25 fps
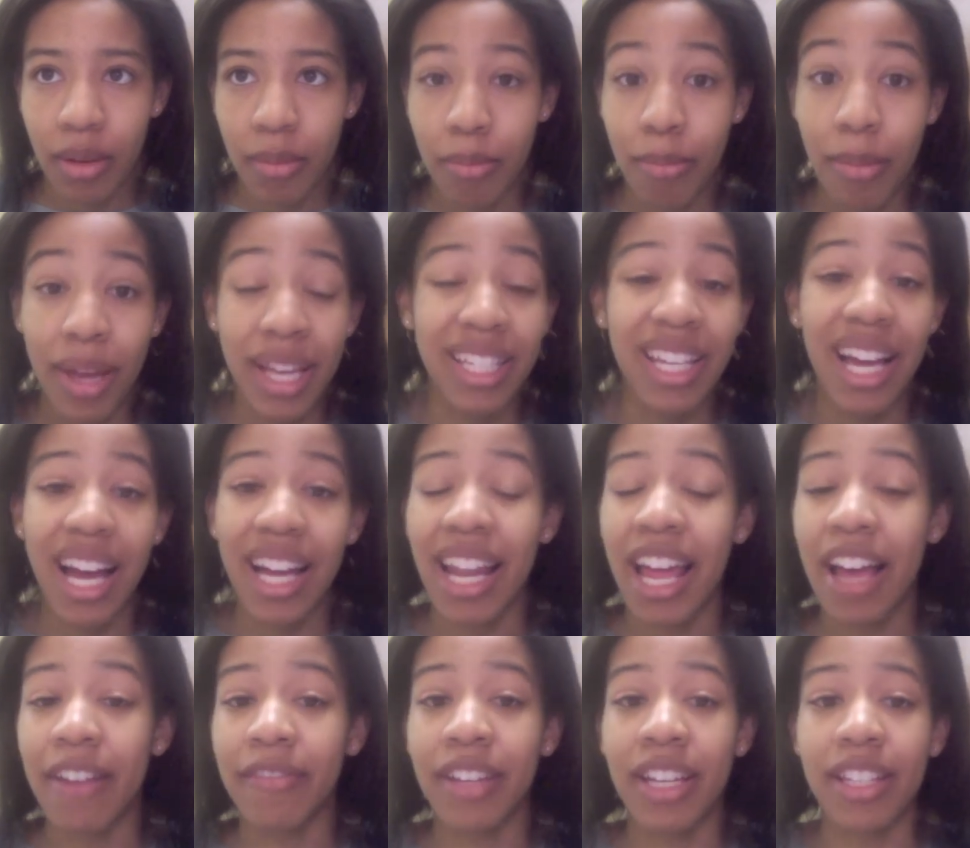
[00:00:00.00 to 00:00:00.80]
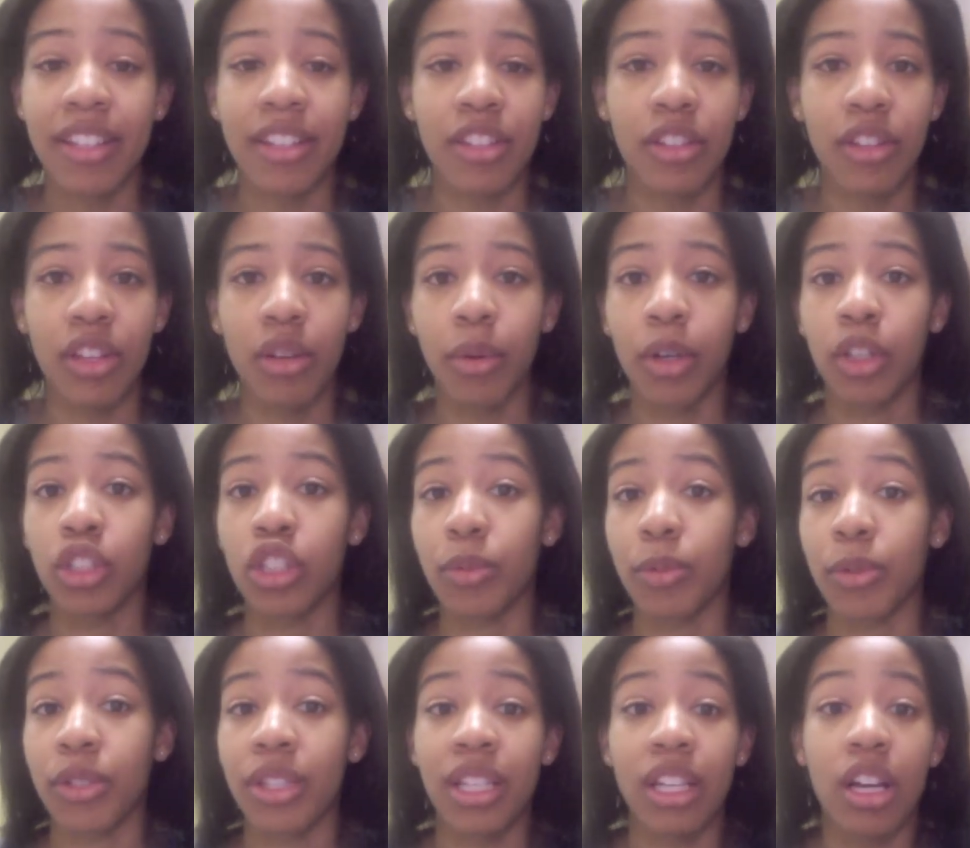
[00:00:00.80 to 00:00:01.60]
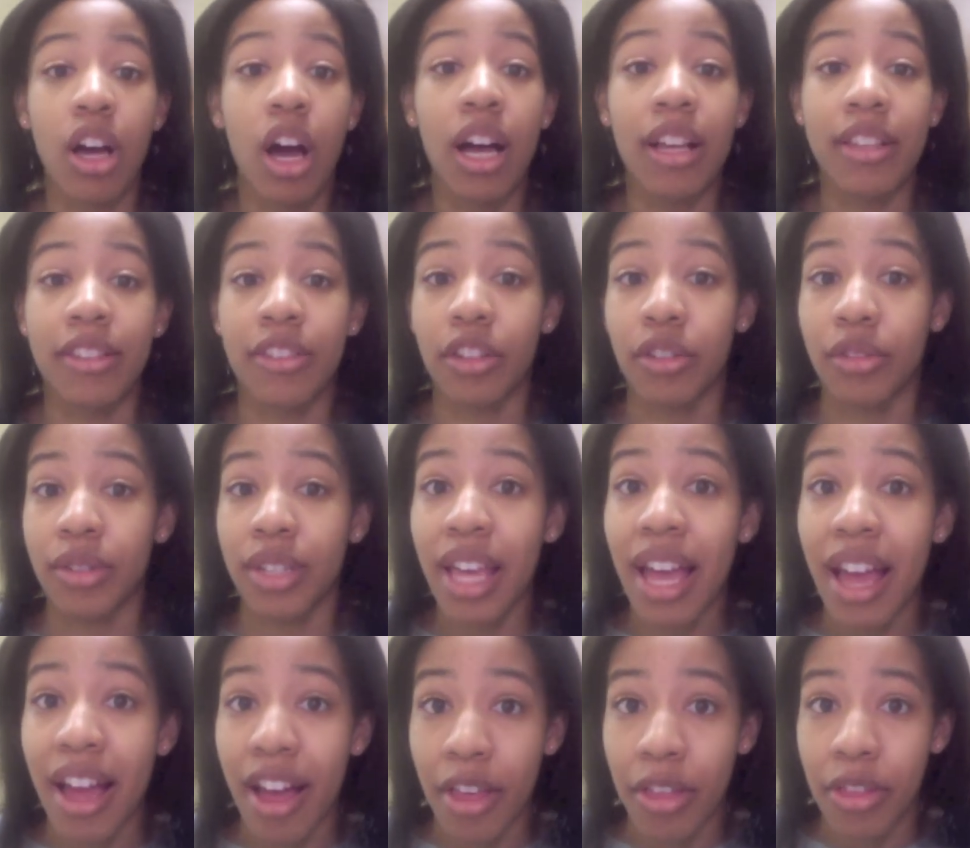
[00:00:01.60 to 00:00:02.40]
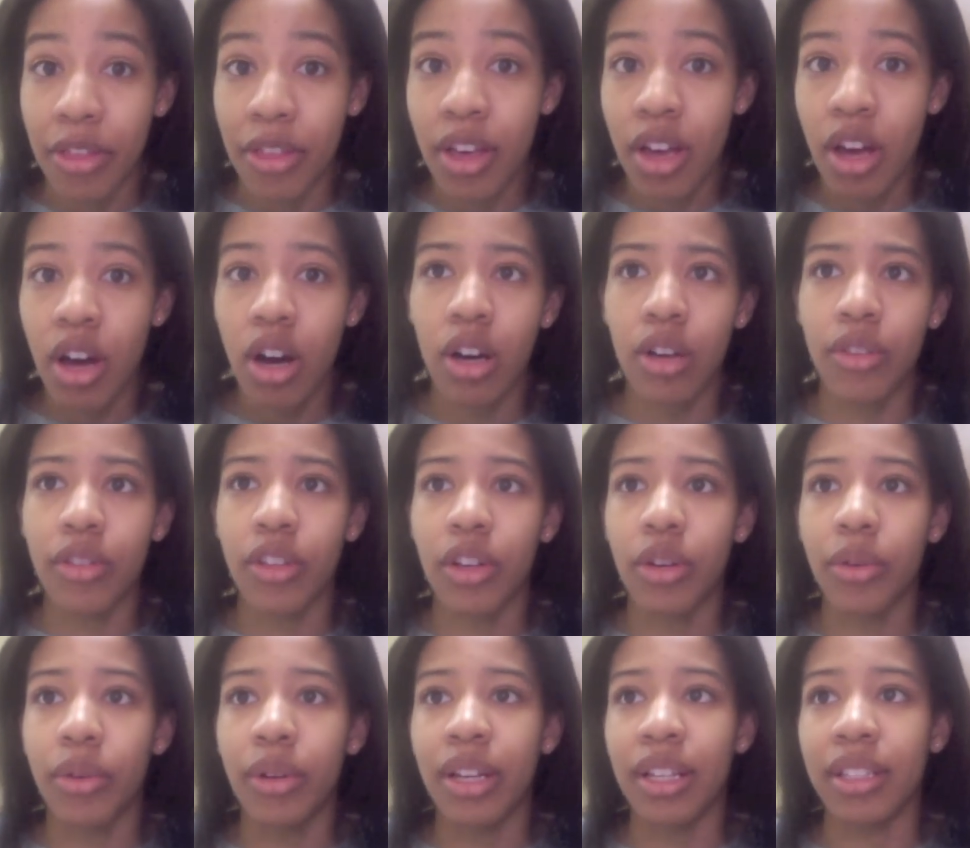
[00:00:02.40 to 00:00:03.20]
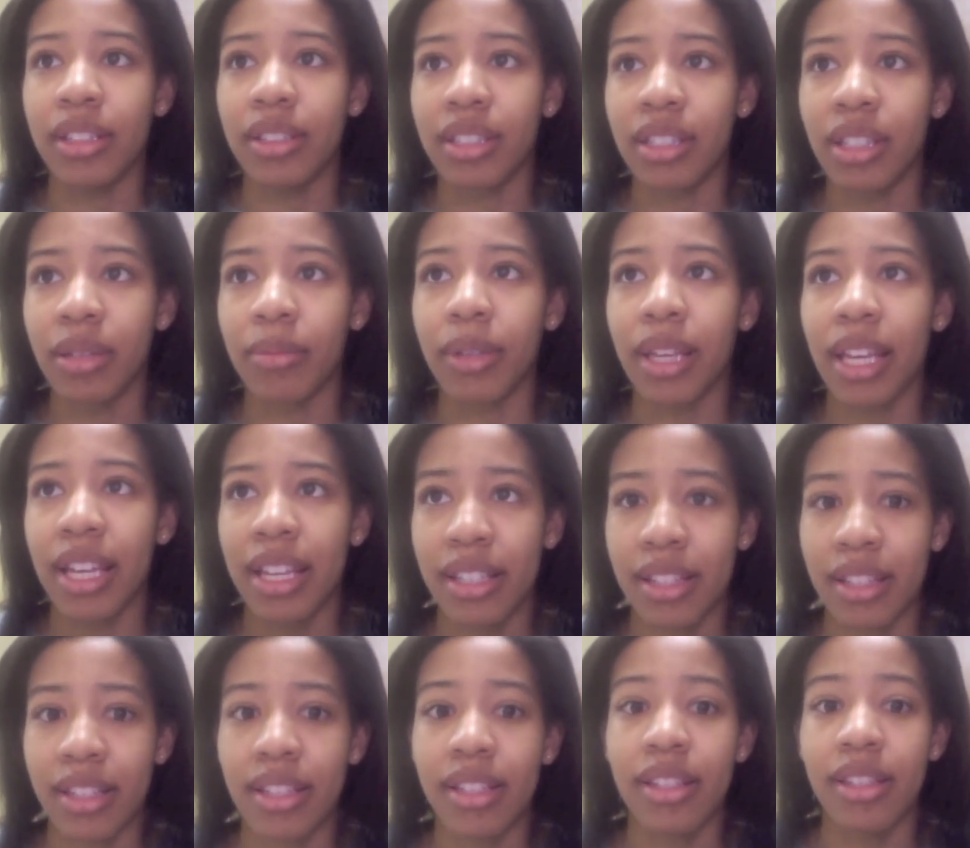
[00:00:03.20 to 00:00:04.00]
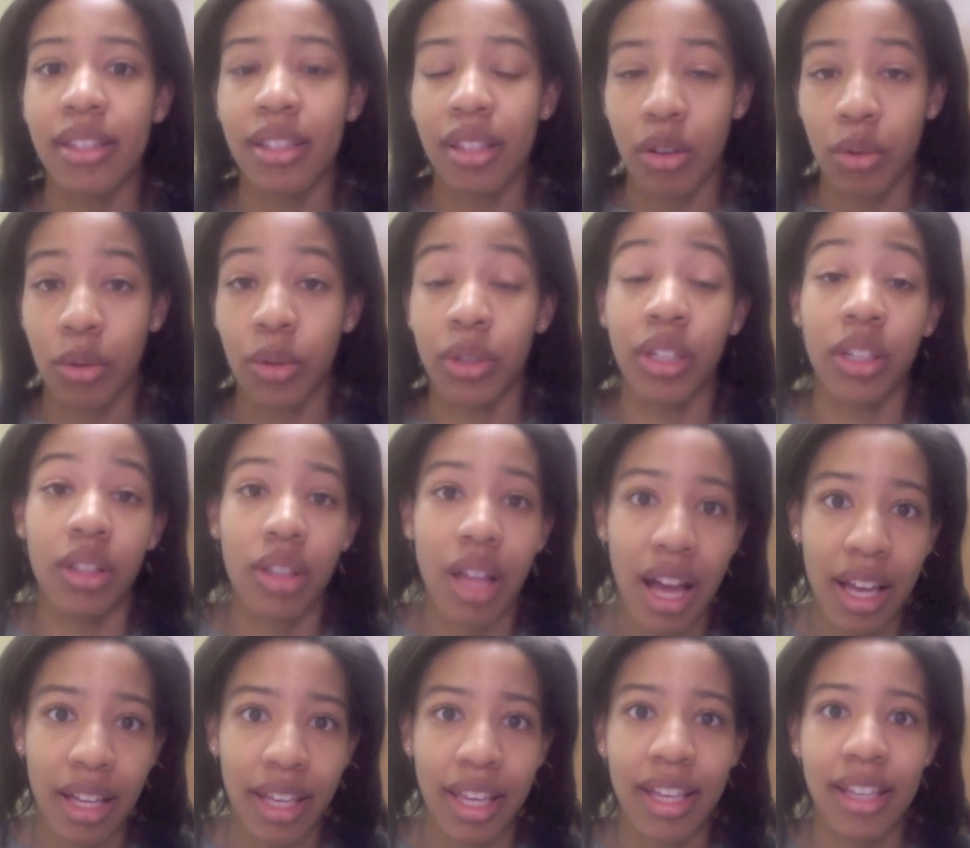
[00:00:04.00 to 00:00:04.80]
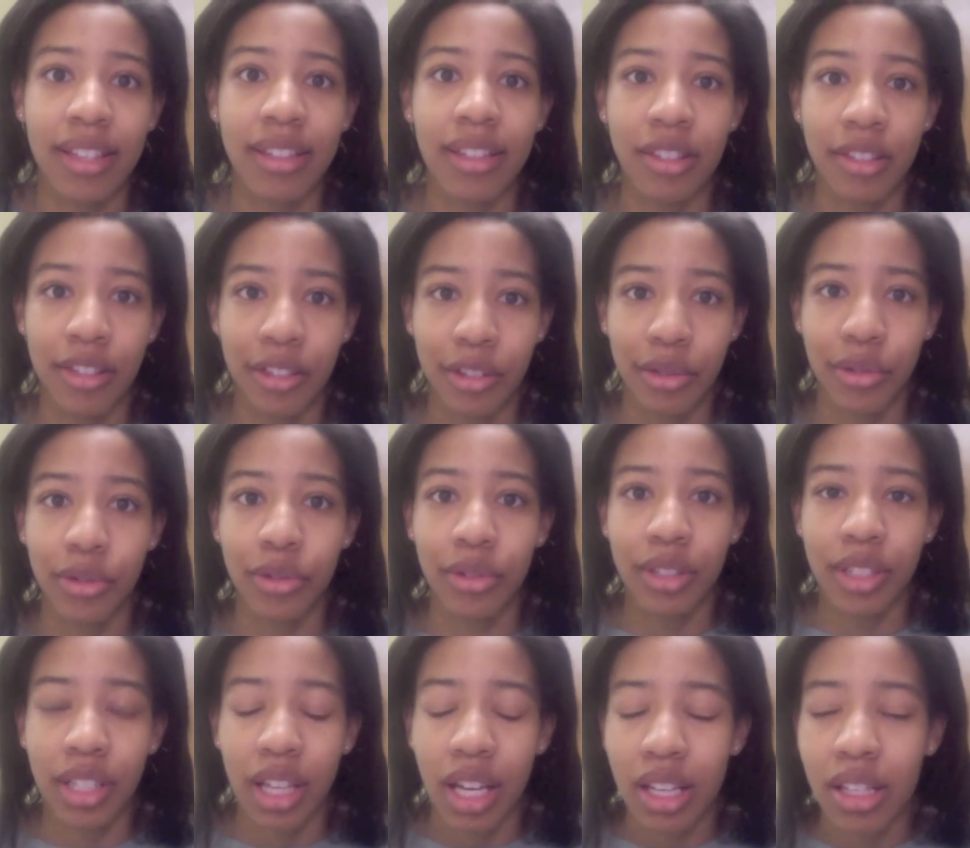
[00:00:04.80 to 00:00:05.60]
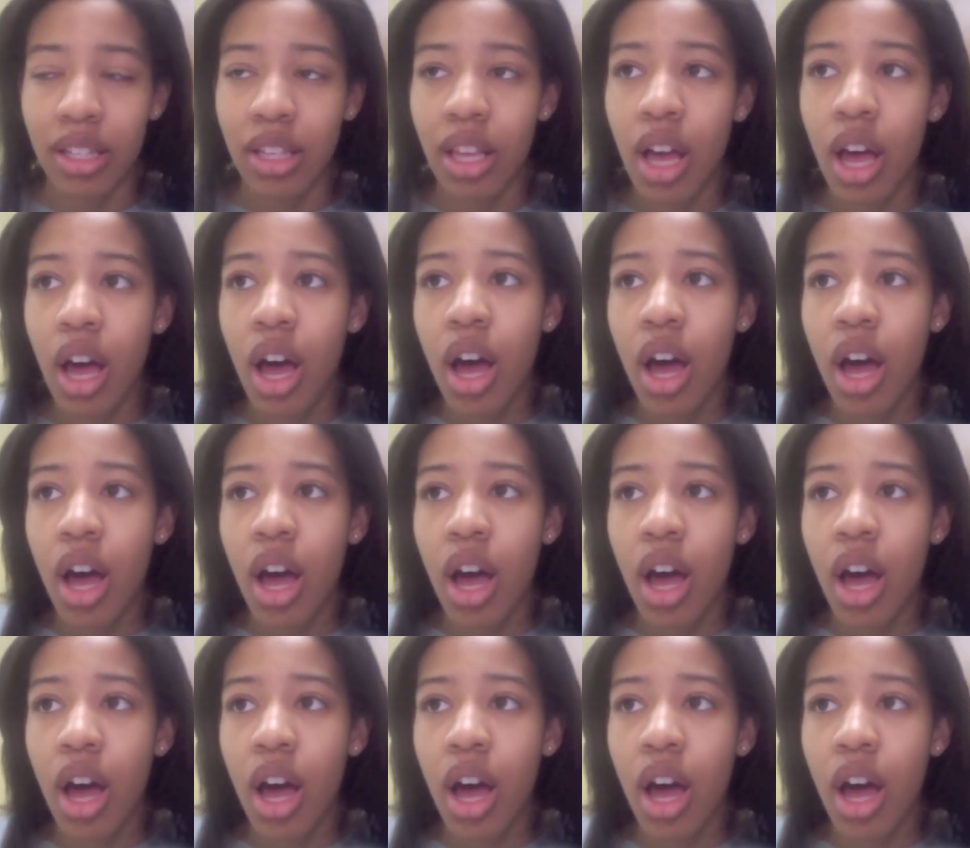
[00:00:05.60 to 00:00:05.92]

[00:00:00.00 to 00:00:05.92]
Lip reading: may not have necessarily 100% caused their death, although in some cases, or in a lot of cases, it usually does.